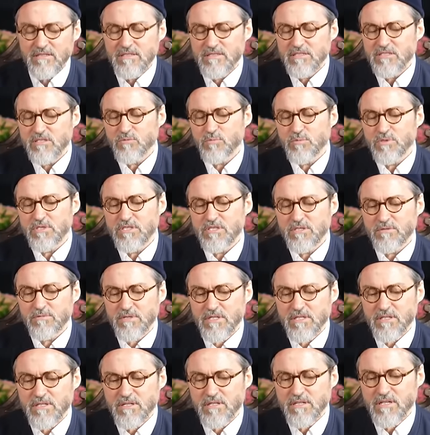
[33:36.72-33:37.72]

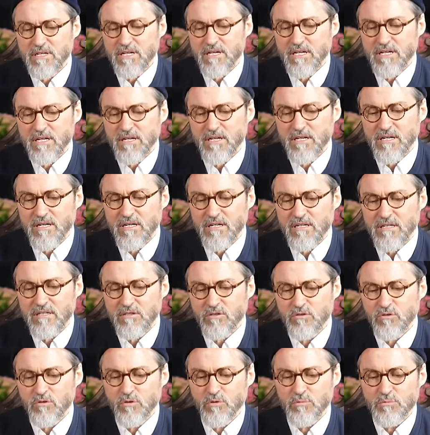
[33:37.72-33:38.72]
specific
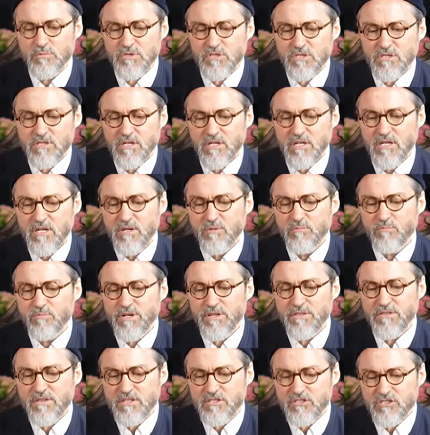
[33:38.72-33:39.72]
groups.
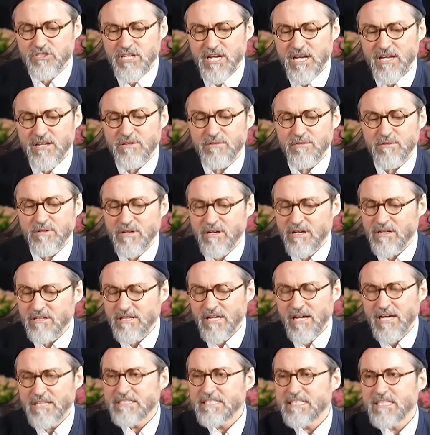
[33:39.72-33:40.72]
But
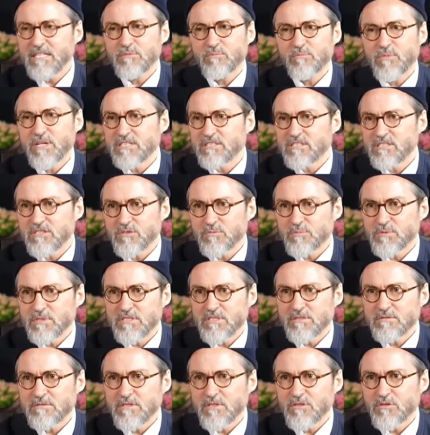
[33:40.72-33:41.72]
Allah didn't mention
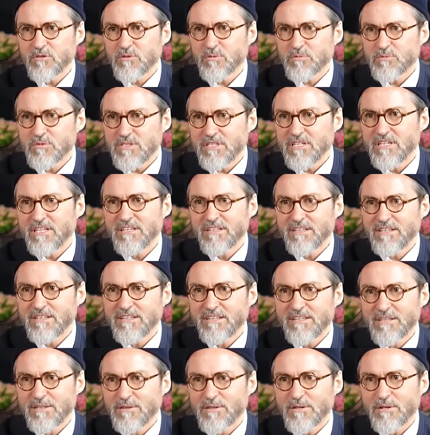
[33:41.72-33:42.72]
specific groups
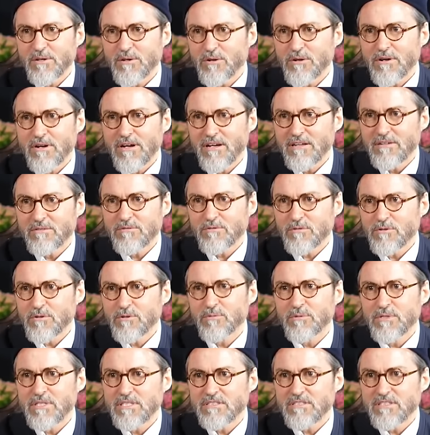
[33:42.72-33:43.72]
in the Quran for a
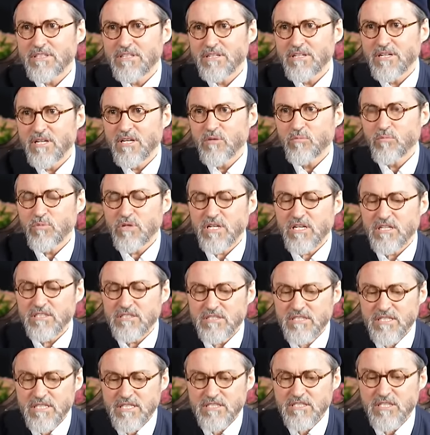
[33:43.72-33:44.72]
reason.
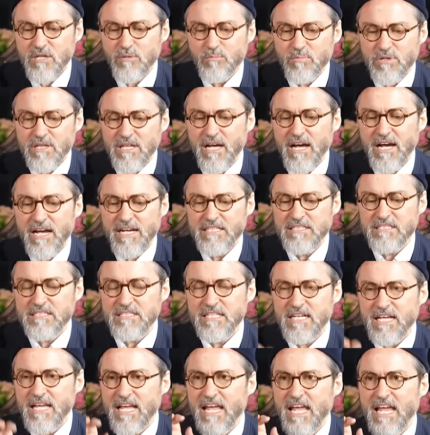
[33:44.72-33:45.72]
Because this applies
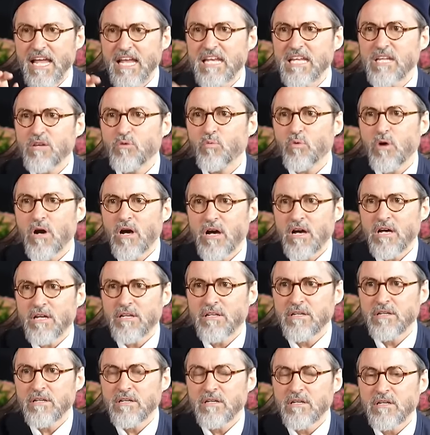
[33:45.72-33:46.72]
to
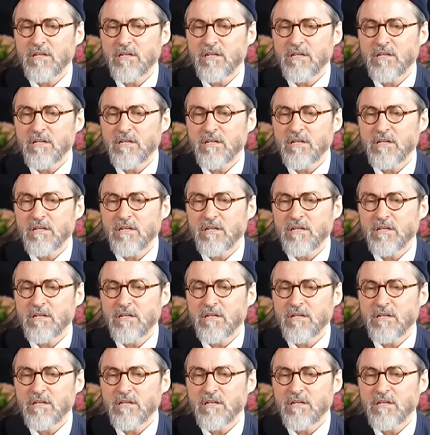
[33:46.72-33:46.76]
anyone.